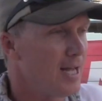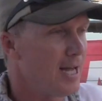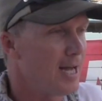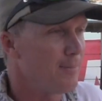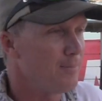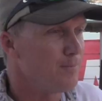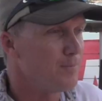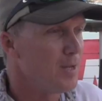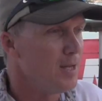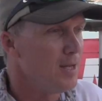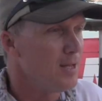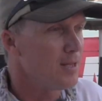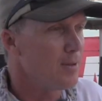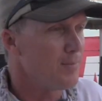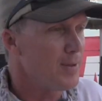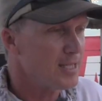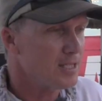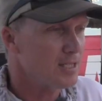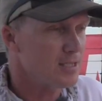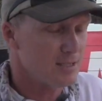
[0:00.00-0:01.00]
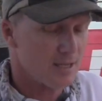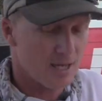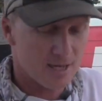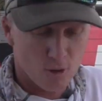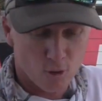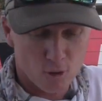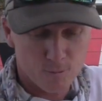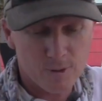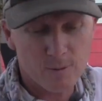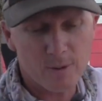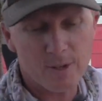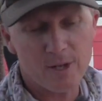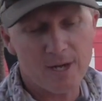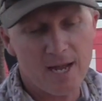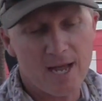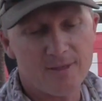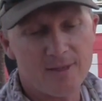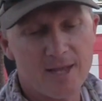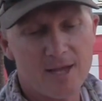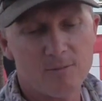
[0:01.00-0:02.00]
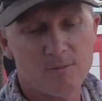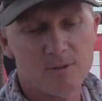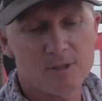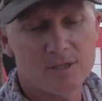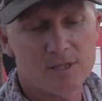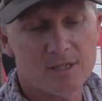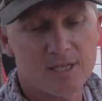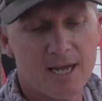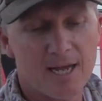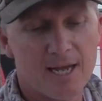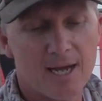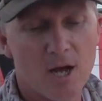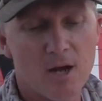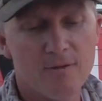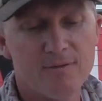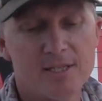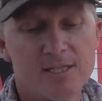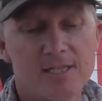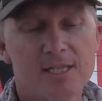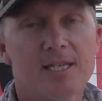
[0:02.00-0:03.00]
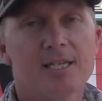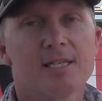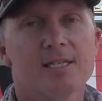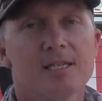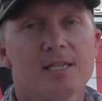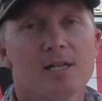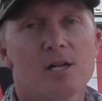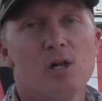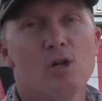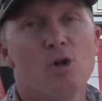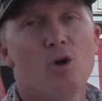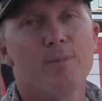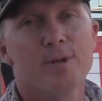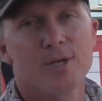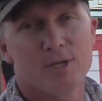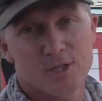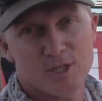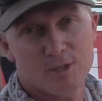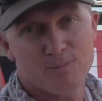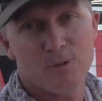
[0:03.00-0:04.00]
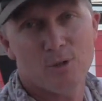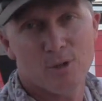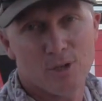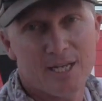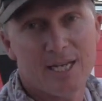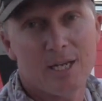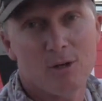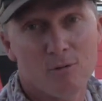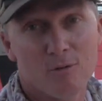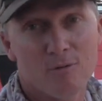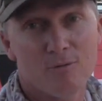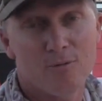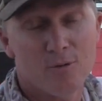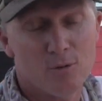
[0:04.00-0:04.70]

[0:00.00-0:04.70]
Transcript: Um, the best economy we got out there was uh, over six. kilometres kilometres per litre of